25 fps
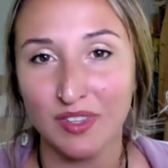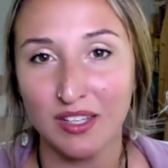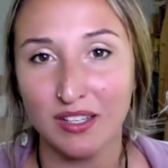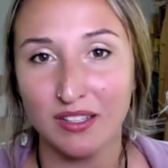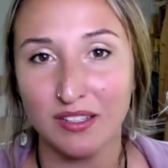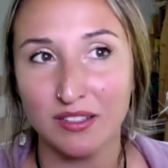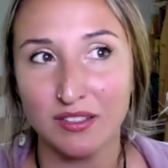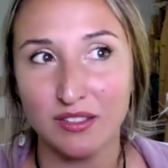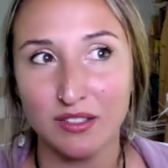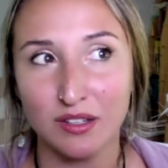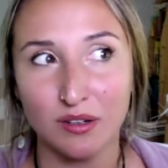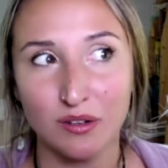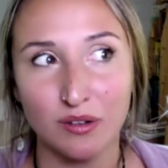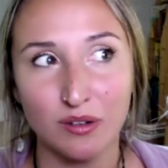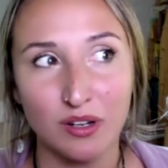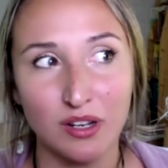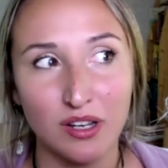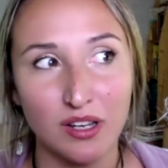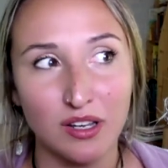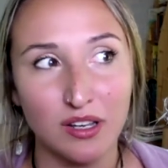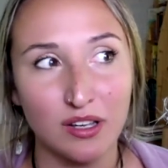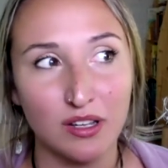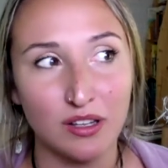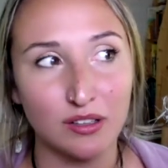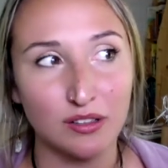So
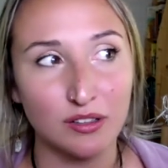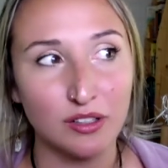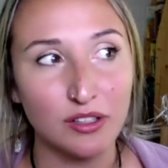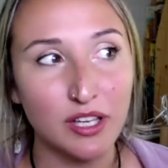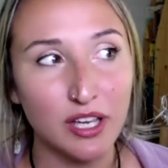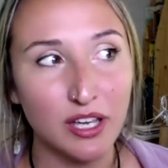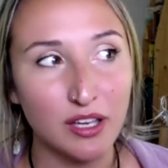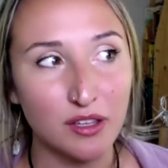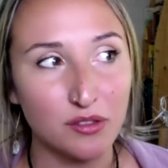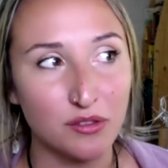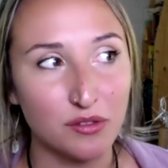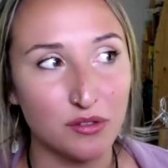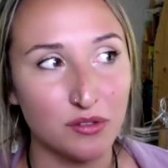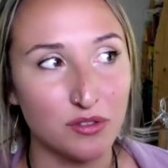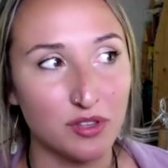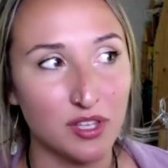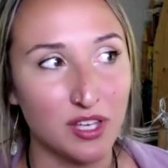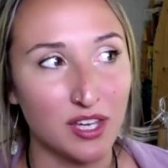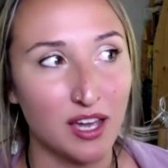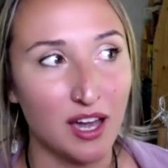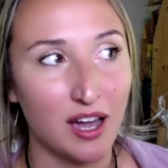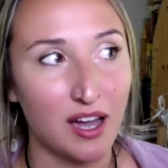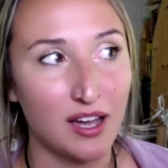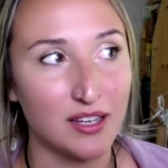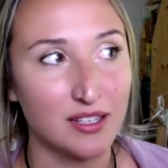looking through
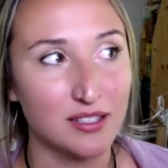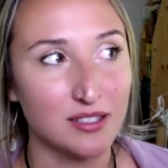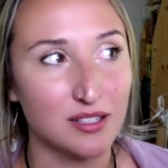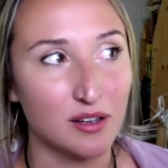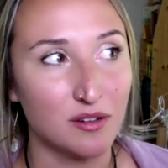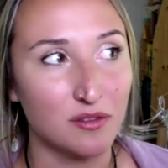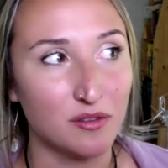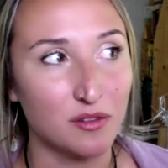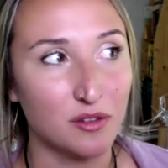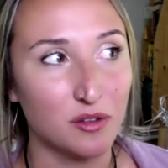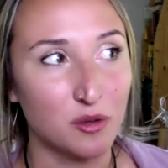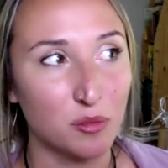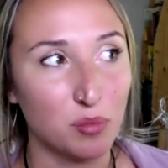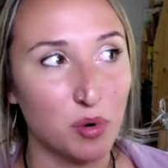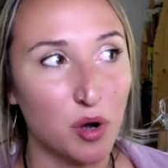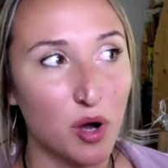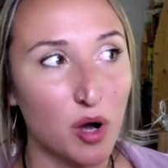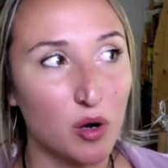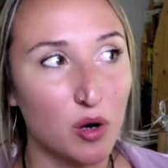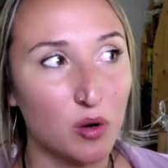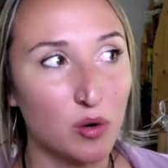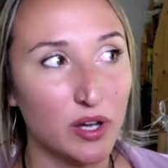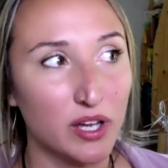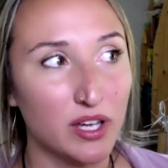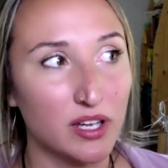the eyes of the
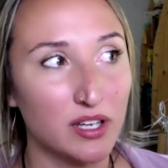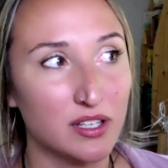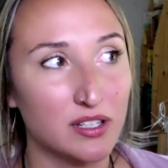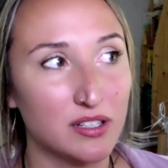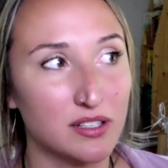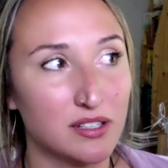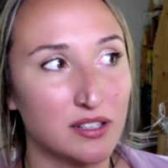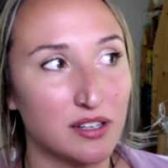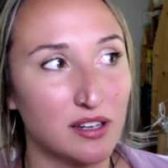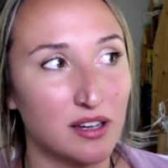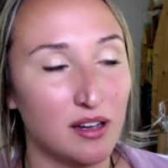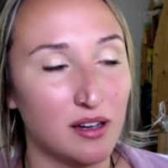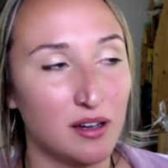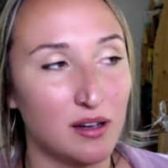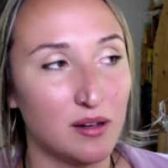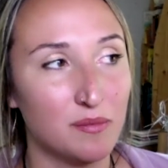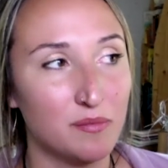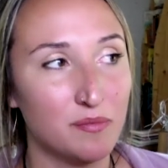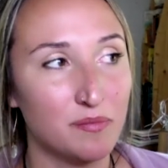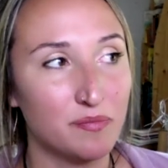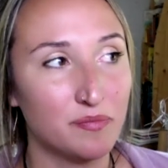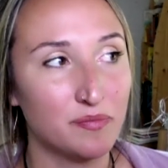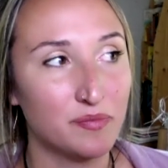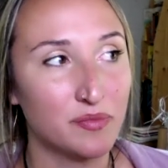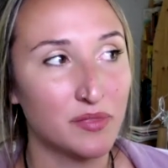poet
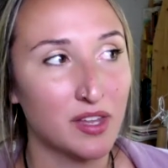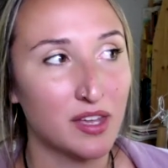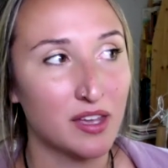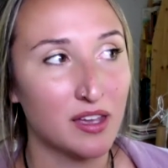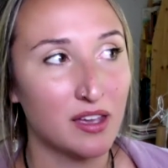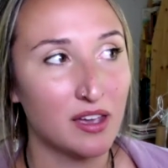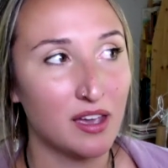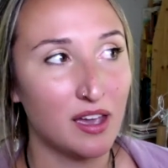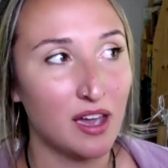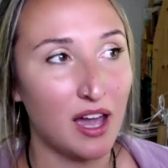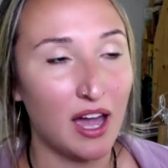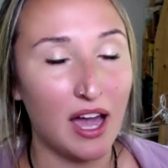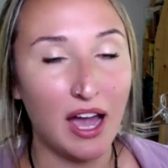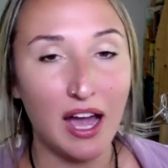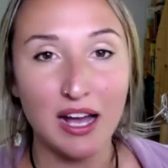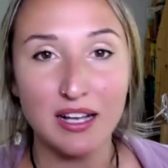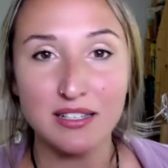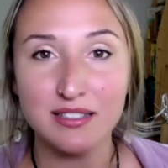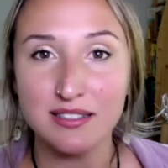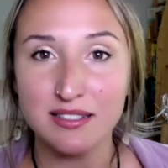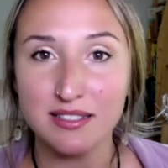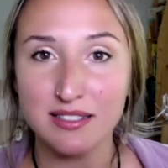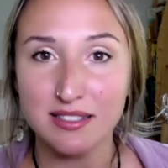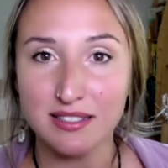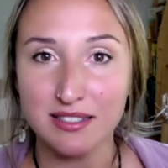
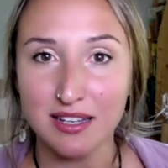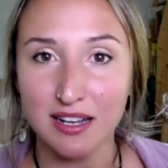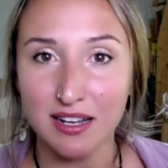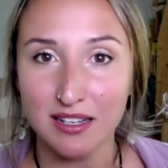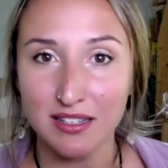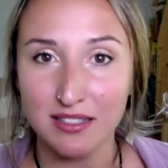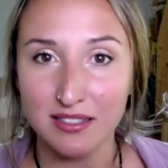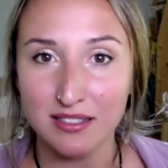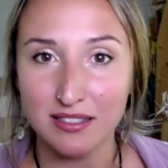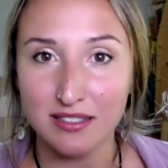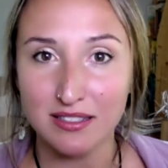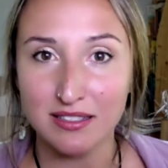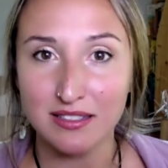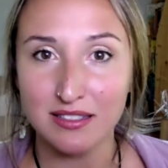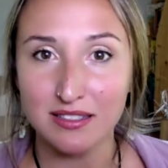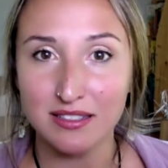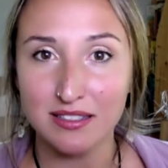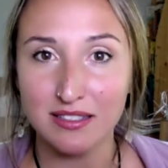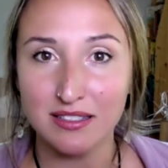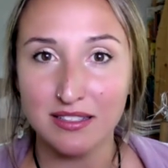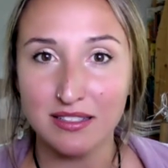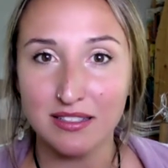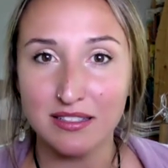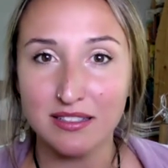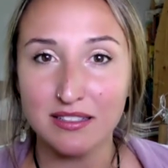asks us
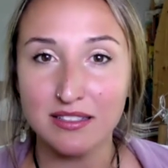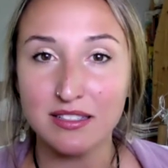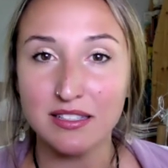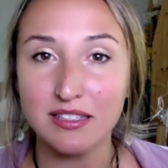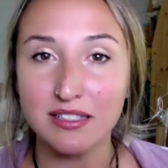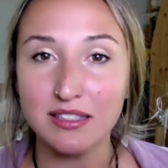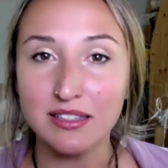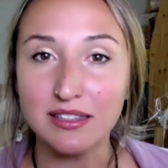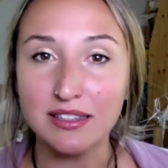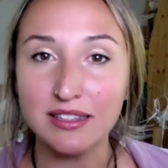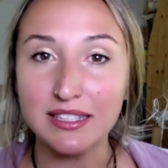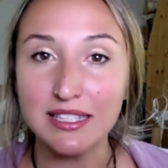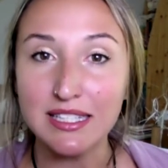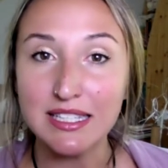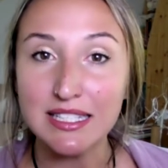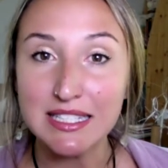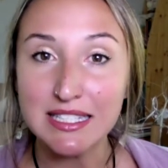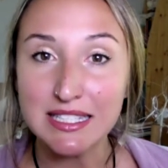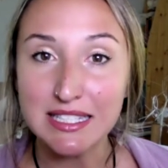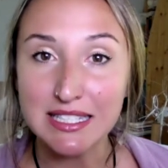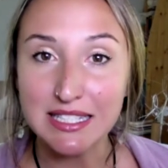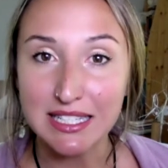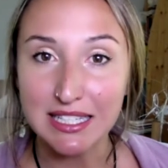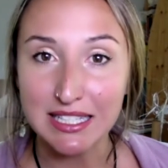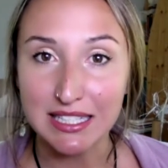to
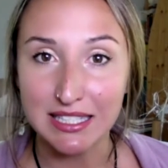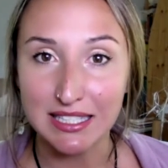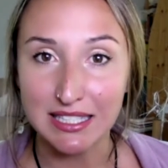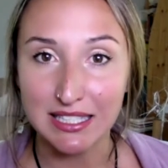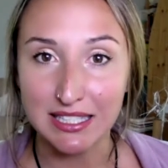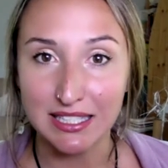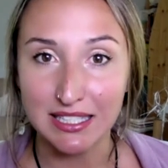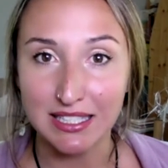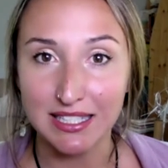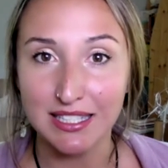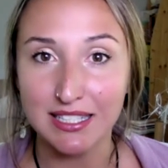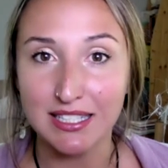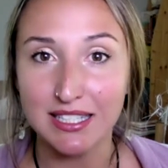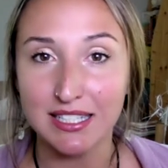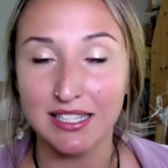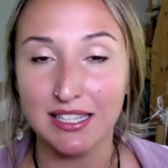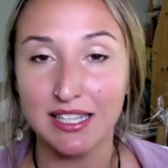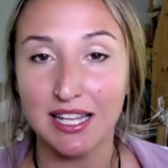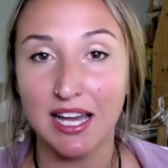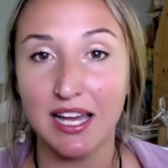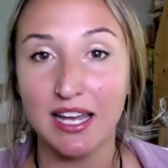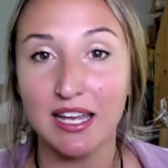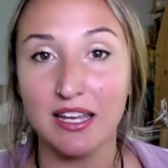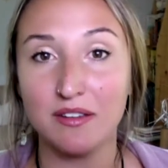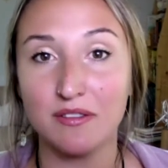listen to
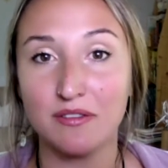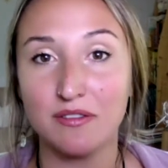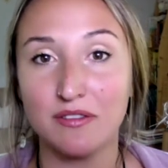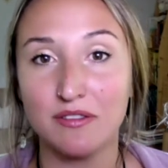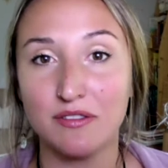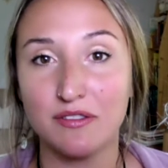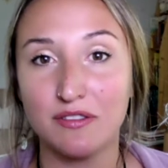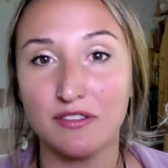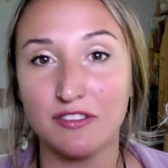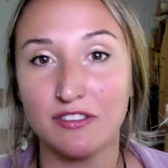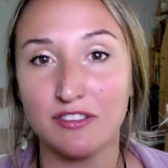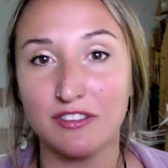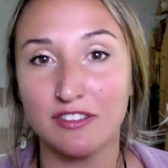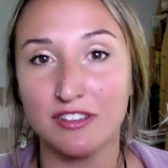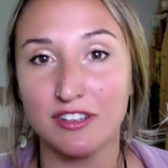life